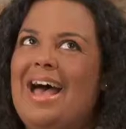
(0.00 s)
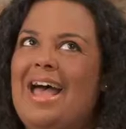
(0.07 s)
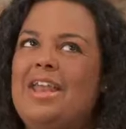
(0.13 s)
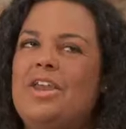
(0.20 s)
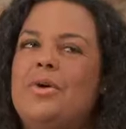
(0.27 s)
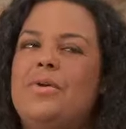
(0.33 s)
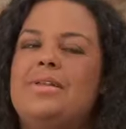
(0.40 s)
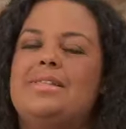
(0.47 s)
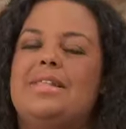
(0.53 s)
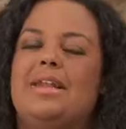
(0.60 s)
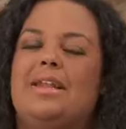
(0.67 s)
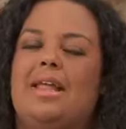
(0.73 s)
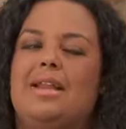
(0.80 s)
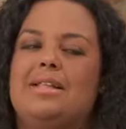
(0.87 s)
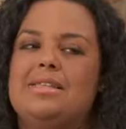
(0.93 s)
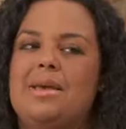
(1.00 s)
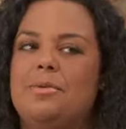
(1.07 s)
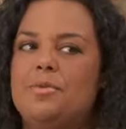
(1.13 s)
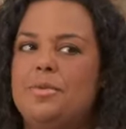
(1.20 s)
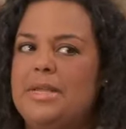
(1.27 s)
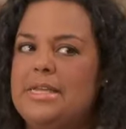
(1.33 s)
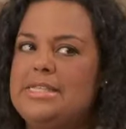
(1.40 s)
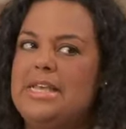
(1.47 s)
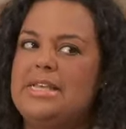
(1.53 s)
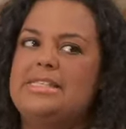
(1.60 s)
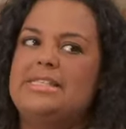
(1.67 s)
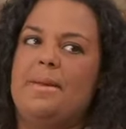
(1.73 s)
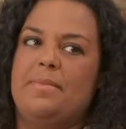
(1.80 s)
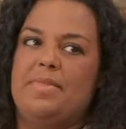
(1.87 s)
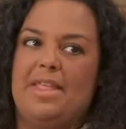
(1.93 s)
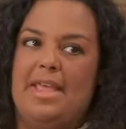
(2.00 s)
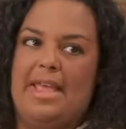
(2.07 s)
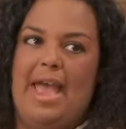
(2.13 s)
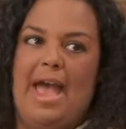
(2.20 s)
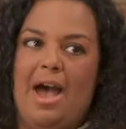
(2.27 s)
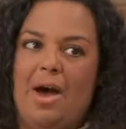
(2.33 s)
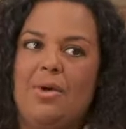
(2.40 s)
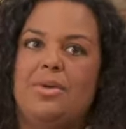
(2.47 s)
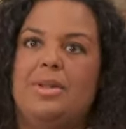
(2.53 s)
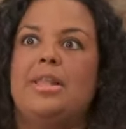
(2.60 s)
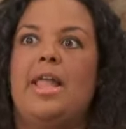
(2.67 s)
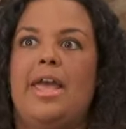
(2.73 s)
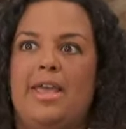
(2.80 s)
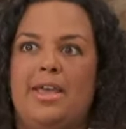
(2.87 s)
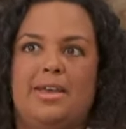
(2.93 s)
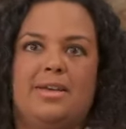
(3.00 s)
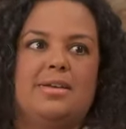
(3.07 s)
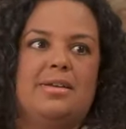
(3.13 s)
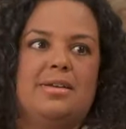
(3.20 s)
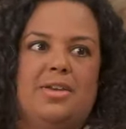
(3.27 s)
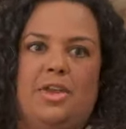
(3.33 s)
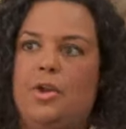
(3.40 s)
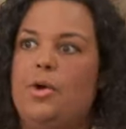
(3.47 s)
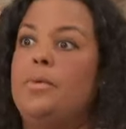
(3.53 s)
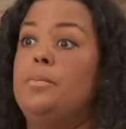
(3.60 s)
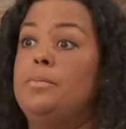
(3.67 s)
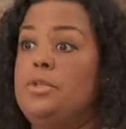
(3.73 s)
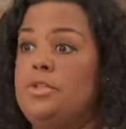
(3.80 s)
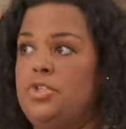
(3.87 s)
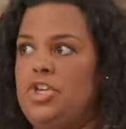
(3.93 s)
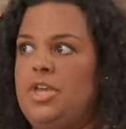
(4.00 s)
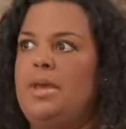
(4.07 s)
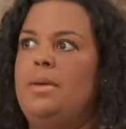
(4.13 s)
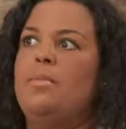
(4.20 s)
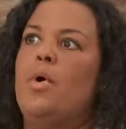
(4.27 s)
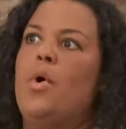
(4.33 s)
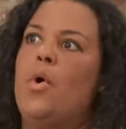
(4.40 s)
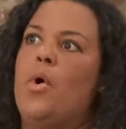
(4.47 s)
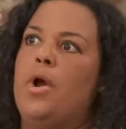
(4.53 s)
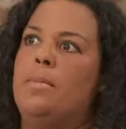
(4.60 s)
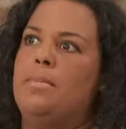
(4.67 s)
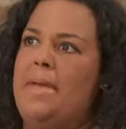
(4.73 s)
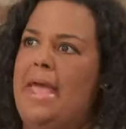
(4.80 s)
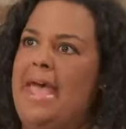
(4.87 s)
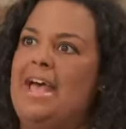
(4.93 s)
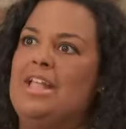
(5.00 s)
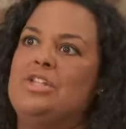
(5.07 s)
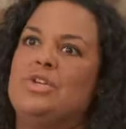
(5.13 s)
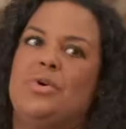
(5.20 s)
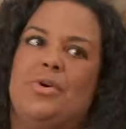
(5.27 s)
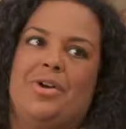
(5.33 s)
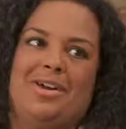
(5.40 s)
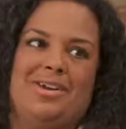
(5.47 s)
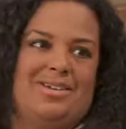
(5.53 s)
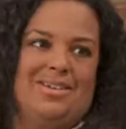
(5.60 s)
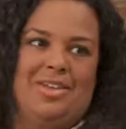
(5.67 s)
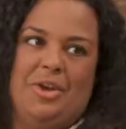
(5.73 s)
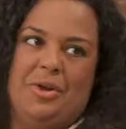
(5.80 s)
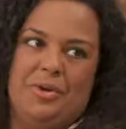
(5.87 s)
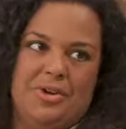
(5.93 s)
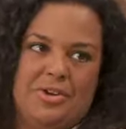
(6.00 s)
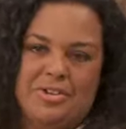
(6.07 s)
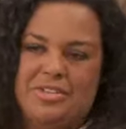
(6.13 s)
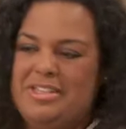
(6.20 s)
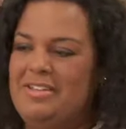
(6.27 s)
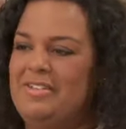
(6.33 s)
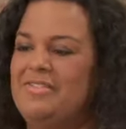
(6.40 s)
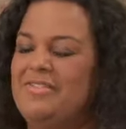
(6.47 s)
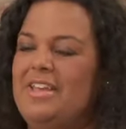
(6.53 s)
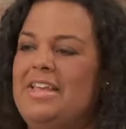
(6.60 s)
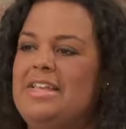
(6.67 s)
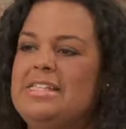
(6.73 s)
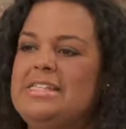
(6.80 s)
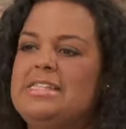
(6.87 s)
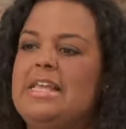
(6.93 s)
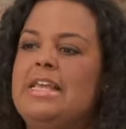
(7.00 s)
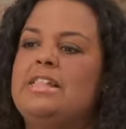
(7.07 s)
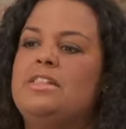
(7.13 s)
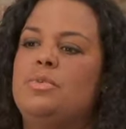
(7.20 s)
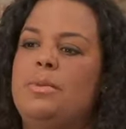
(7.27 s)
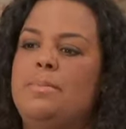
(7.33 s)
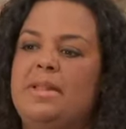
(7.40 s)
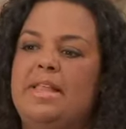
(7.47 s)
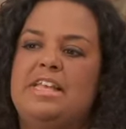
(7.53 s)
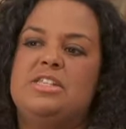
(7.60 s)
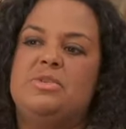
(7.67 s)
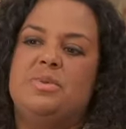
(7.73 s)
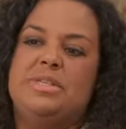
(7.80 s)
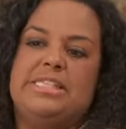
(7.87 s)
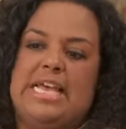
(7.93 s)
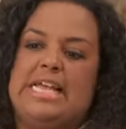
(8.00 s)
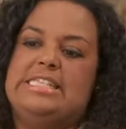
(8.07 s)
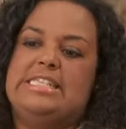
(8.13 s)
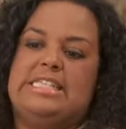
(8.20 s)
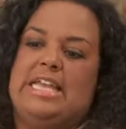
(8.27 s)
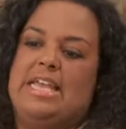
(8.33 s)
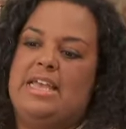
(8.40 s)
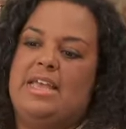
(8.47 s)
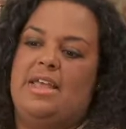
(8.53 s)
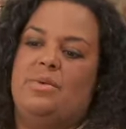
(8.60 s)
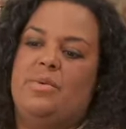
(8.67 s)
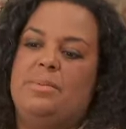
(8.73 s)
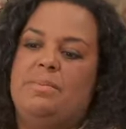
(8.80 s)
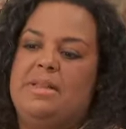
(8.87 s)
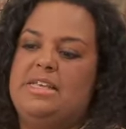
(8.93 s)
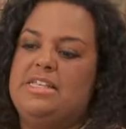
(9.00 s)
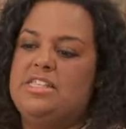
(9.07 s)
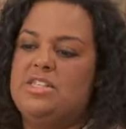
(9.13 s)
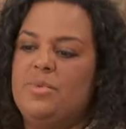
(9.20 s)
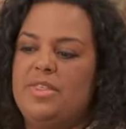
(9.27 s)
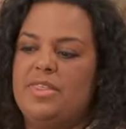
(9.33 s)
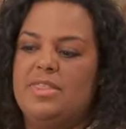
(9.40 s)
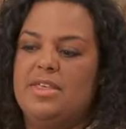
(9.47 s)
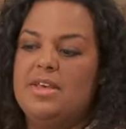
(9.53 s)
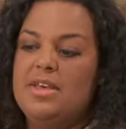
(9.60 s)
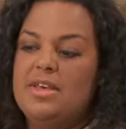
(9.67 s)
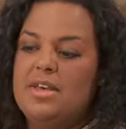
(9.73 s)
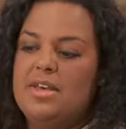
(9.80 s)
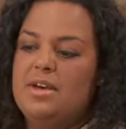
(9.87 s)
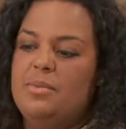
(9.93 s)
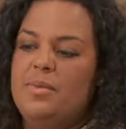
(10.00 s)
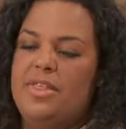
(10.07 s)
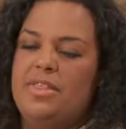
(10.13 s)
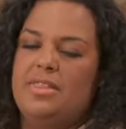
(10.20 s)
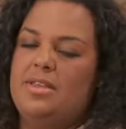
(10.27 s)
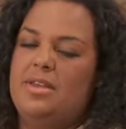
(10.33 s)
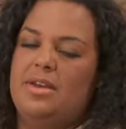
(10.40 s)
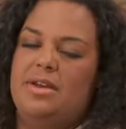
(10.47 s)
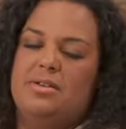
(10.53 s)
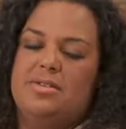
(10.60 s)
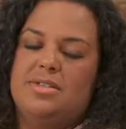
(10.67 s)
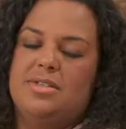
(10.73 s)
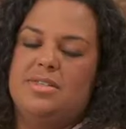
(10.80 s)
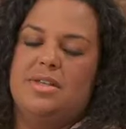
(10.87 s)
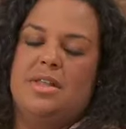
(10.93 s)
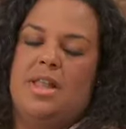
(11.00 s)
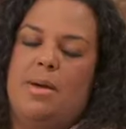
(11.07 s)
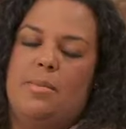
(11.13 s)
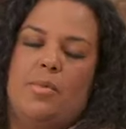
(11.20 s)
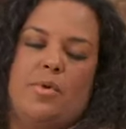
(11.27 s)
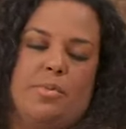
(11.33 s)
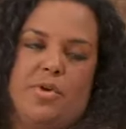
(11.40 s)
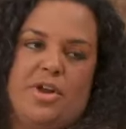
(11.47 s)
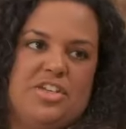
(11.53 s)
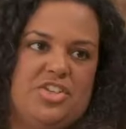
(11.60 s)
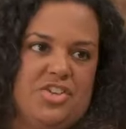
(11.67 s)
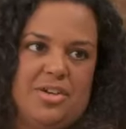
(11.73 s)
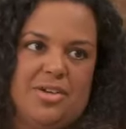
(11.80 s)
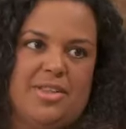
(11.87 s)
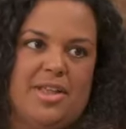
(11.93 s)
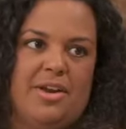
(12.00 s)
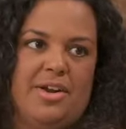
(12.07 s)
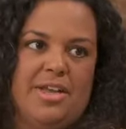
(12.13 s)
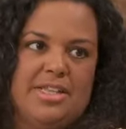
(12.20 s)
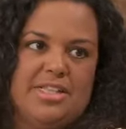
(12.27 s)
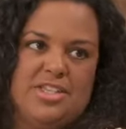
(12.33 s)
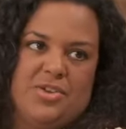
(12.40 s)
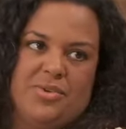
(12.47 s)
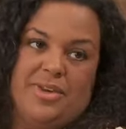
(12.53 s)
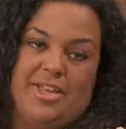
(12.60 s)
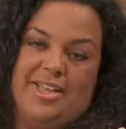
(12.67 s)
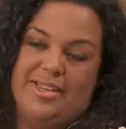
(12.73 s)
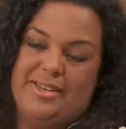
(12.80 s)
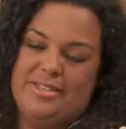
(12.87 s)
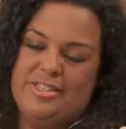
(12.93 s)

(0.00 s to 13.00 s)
I noticed that a lot of times when they take something out, like, you know, gym or band or, you know, cursive, it's replaced with testing and replaced with you know, just a lot more pressure that our kids don't need.